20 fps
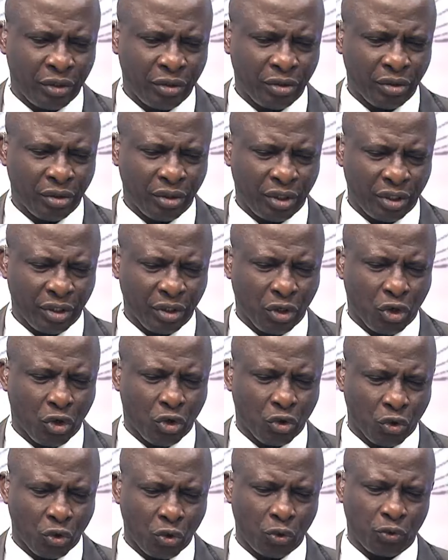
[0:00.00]
uh, uh
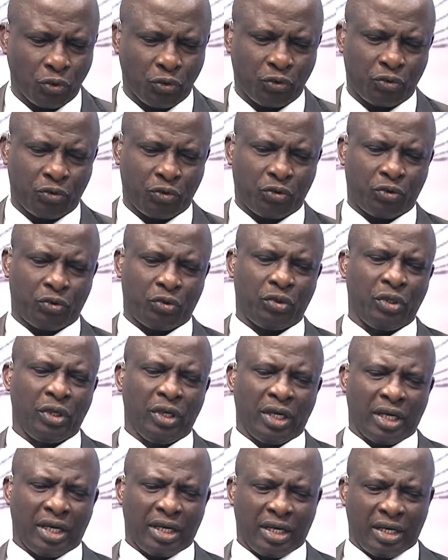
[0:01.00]
growth
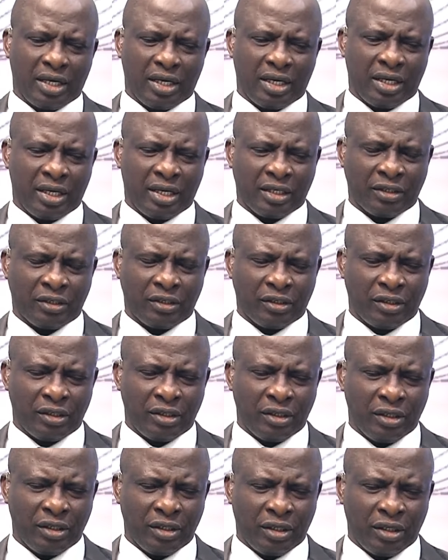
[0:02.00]
ha- has
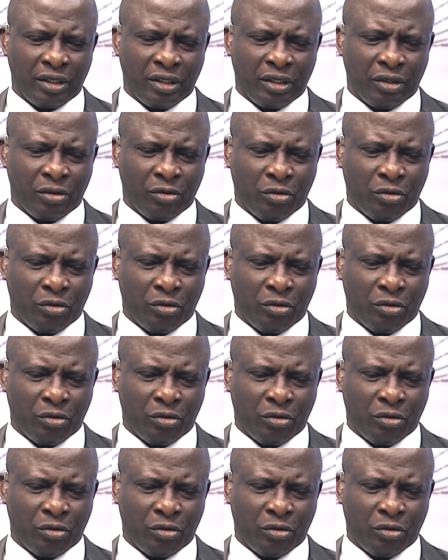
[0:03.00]
uh,